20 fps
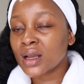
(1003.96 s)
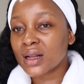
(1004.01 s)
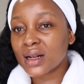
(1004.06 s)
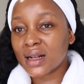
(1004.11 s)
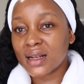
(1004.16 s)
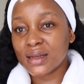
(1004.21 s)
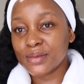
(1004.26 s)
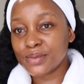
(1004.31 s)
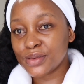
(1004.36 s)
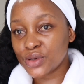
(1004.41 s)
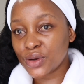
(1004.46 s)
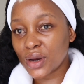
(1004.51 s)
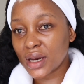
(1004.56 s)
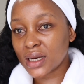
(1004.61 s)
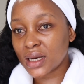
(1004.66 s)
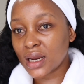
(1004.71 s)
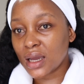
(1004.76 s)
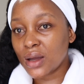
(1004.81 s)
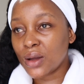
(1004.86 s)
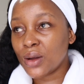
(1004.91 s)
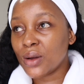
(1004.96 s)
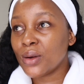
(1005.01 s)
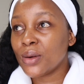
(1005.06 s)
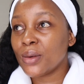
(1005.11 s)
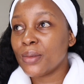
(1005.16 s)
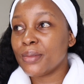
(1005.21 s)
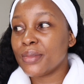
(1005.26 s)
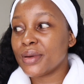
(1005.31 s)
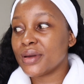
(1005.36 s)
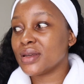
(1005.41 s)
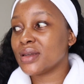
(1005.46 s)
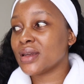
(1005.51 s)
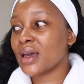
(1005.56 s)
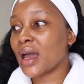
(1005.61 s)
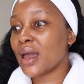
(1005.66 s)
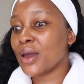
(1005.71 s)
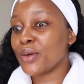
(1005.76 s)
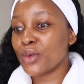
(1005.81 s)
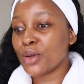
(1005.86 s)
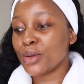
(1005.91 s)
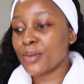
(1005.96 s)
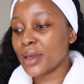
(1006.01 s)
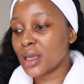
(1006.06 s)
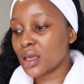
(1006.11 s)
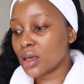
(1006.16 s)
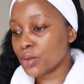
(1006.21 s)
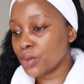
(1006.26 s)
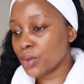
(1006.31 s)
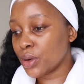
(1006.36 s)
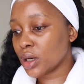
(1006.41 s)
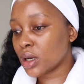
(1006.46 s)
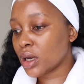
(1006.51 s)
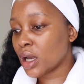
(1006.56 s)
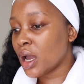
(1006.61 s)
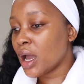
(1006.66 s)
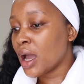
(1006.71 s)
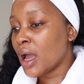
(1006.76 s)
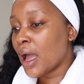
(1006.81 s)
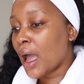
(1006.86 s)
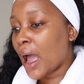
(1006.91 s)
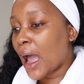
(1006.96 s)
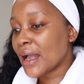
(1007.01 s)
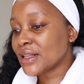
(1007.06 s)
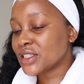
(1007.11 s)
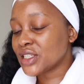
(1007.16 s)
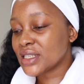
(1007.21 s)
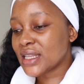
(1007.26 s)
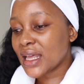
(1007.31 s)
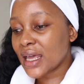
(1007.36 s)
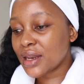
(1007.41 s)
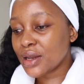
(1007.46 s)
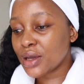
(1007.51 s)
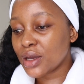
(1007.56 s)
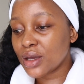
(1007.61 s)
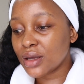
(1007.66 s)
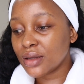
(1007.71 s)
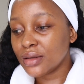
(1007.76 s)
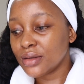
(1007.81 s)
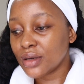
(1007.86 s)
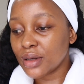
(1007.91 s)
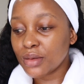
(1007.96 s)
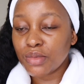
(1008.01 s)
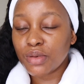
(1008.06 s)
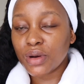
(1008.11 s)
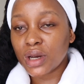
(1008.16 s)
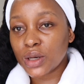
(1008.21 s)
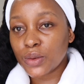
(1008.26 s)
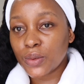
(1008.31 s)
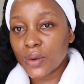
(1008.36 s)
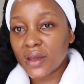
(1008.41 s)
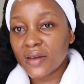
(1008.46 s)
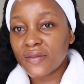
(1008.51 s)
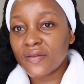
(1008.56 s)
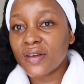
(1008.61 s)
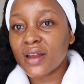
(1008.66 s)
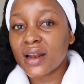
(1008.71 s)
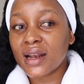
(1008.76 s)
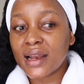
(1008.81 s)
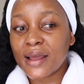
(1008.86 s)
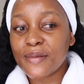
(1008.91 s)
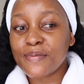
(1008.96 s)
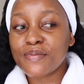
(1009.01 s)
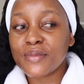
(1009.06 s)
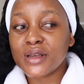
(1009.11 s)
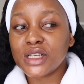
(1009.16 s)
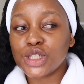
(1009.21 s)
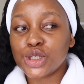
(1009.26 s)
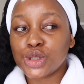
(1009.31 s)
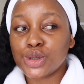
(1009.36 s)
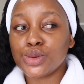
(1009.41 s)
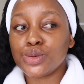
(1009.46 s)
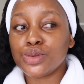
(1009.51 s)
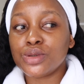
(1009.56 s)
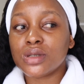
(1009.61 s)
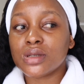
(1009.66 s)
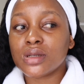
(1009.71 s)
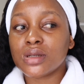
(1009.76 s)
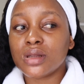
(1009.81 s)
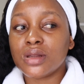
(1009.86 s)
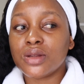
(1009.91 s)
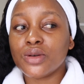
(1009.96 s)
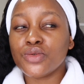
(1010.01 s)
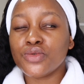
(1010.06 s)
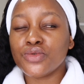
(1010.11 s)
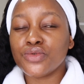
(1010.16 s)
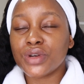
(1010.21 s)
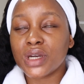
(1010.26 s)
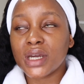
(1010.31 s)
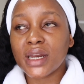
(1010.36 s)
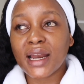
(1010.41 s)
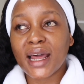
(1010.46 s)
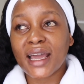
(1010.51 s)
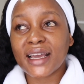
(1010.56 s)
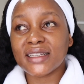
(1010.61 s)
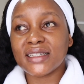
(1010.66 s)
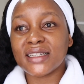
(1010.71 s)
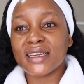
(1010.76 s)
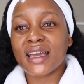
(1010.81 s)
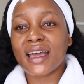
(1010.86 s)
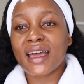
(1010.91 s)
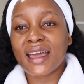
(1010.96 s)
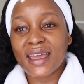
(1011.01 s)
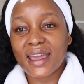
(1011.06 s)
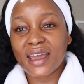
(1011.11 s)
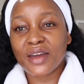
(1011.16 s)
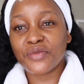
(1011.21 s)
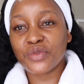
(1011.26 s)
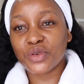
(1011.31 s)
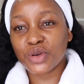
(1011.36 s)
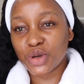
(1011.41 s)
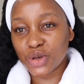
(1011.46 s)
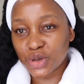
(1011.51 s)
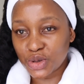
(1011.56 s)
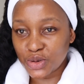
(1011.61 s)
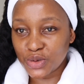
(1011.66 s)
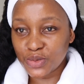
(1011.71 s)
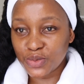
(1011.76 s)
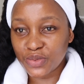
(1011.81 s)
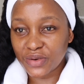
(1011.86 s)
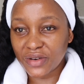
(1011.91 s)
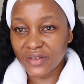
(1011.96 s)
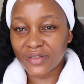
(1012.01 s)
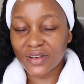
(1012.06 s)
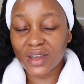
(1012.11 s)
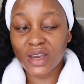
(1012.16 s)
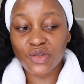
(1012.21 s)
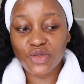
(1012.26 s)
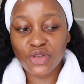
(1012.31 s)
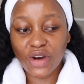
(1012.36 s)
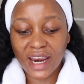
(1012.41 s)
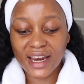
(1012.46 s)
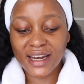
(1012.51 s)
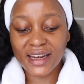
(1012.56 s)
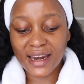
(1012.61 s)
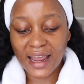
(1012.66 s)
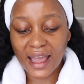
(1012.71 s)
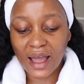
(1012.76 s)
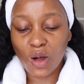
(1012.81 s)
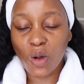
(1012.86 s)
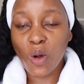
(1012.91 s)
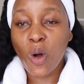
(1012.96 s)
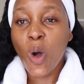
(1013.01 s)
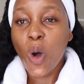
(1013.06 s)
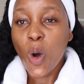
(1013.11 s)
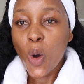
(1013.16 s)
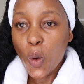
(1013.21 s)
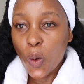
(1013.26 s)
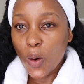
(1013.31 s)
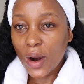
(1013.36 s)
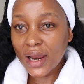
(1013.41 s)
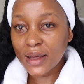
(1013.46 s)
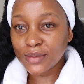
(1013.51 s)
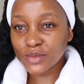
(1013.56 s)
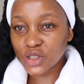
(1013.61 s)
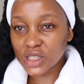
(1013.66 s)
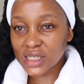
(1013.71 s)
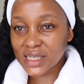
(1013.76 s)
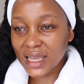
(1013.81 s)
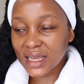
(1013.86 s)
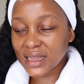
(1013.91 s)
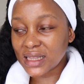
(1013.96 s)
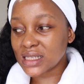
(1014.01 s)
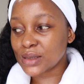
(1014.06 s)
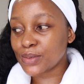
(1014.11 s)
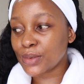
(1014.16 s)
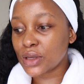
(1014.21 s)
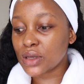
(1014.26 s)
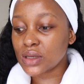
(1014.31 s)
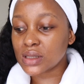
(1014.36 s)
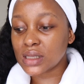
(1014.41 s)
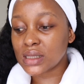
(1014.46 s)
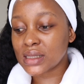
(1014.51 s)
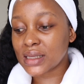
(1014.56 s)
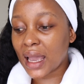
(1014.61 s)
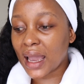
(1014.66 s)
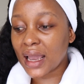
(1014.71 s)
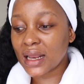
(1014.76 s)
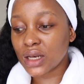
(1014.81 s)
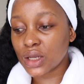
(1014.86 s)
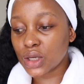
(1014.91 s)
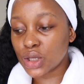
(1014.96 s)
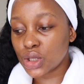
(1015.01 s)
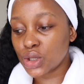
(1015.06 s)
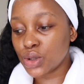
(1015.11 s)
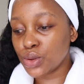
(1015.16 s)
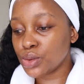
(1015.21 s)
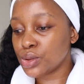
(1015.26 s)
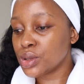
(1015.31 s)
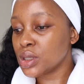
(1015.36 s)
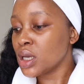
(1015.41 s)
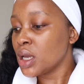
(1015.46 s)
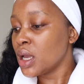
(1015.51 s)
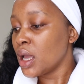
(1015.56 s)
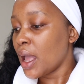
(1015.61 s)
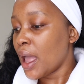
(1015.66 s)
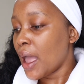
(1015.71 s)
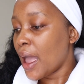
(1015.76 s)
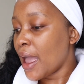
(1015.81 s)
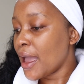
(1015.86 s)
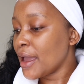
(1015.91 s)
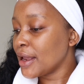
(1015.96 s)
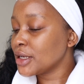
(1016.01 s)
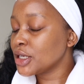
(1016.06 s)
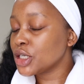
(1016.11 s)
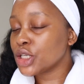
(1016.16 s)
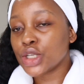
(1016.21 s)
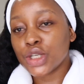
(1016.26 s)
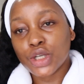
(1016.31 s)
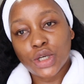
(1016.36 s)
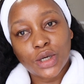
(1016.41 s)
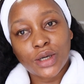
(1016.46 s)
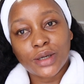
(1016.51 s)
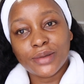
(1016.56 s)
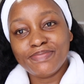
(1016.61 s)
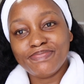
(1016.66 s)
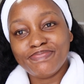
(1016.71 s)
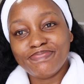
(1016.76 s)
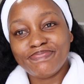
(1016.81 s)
clips right now, but I will make it work. I just had a brainwave. Let me shoot the real idea I have for Cocoon Privé right now while I'm just like this because it's kind of cute. And yeah,